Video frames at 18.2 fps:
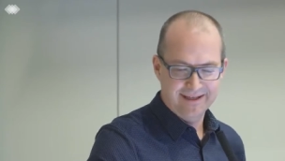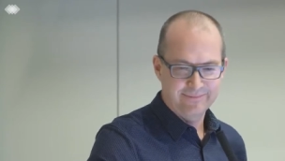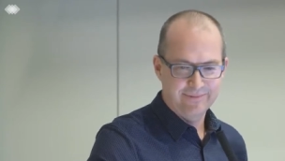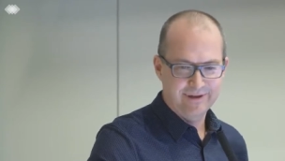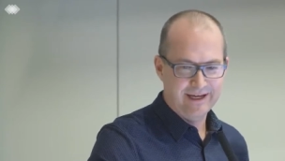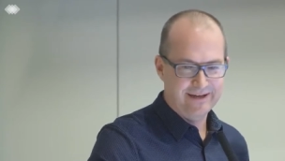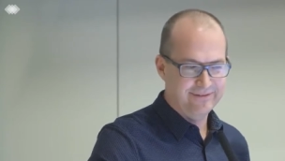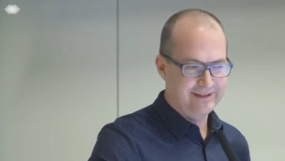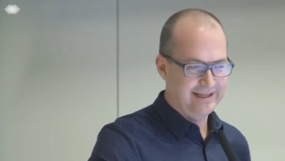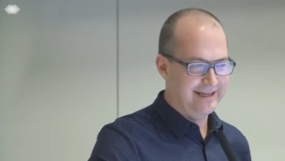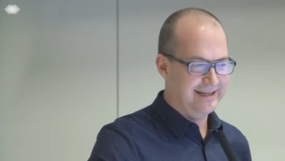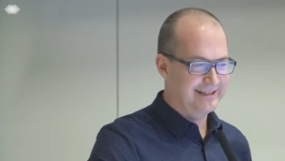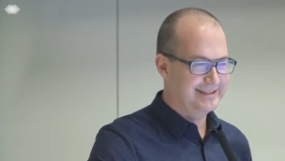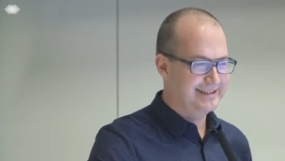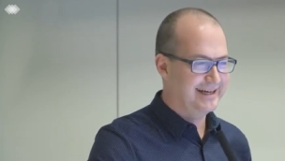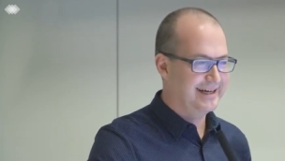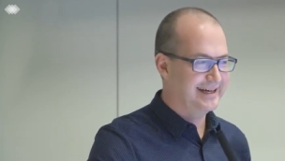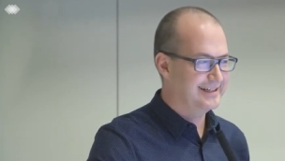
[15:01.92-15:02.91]
we haven't
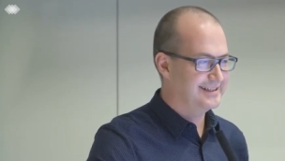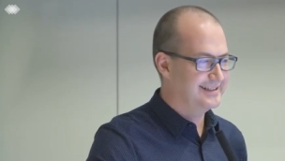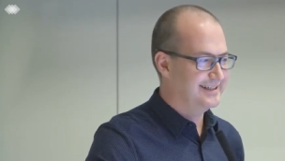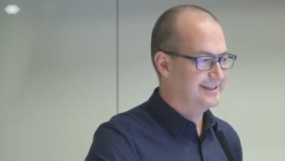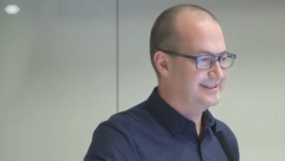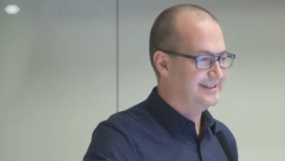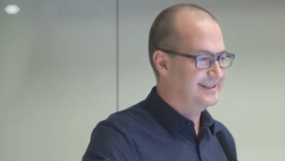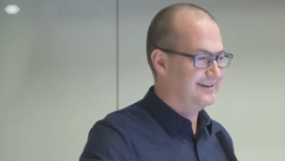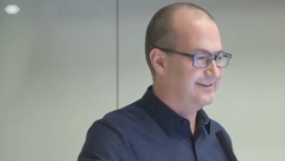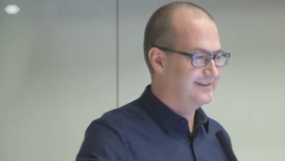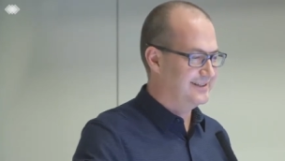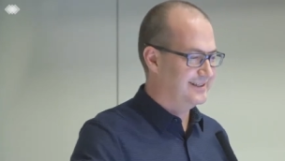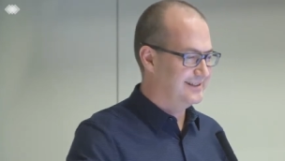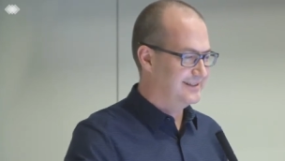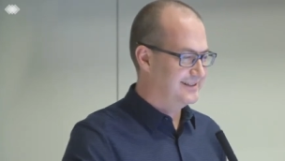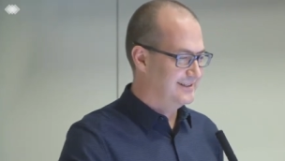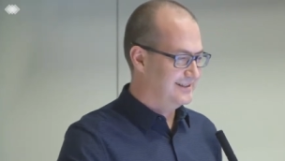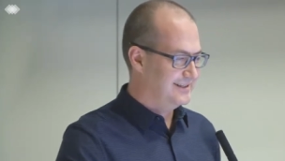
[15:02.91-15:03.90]
had to access their
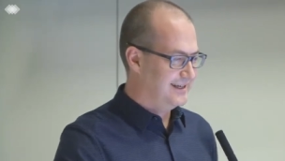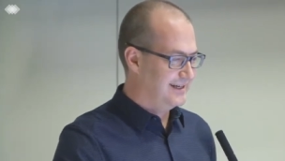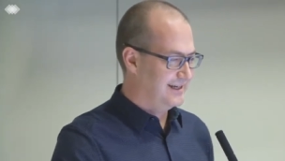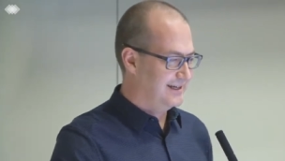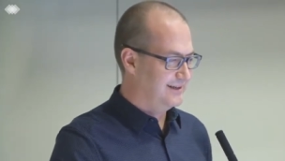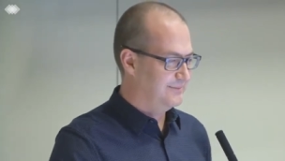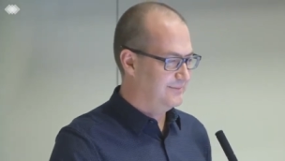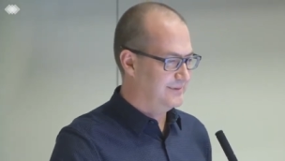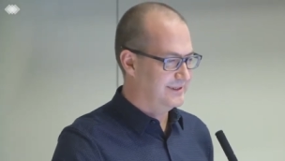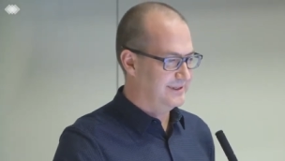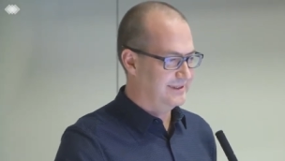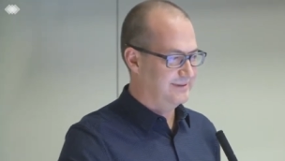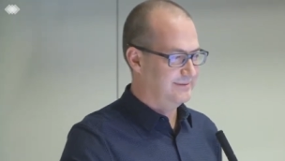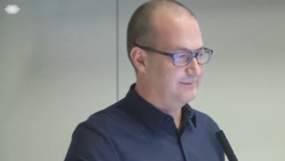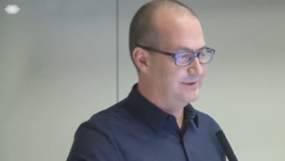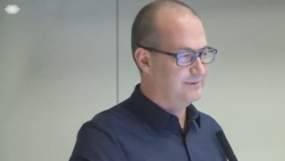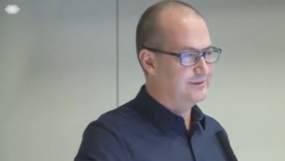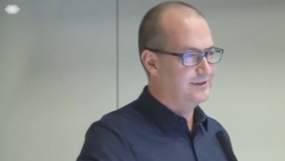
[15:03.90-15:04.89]
assistance yet, but
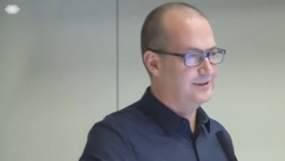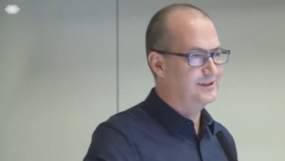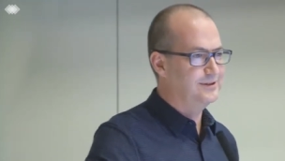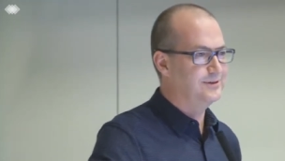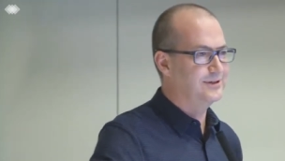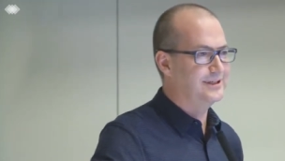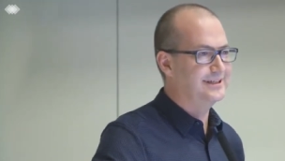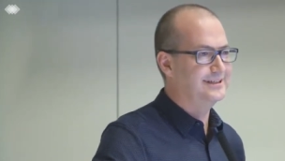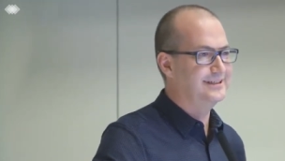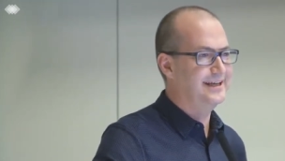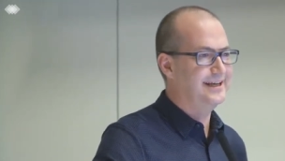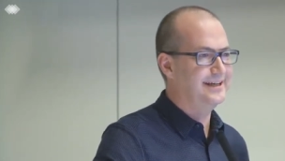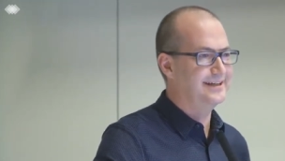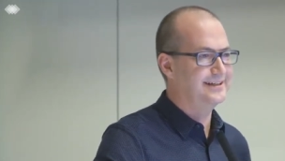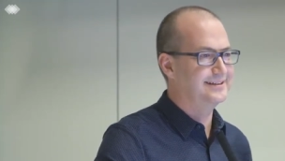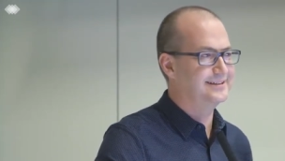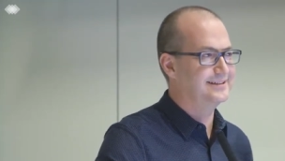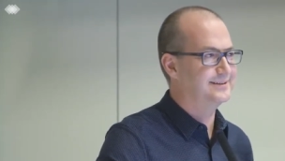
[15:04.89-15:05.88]
we would do what it
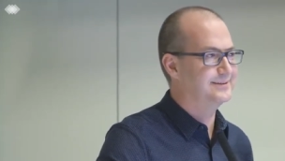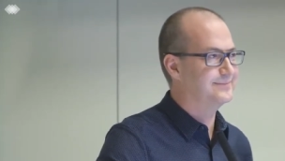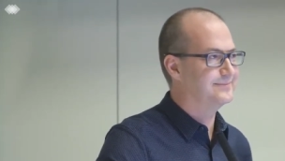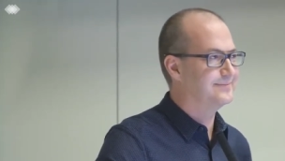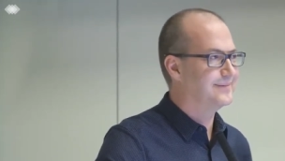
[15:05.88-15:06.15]
takes,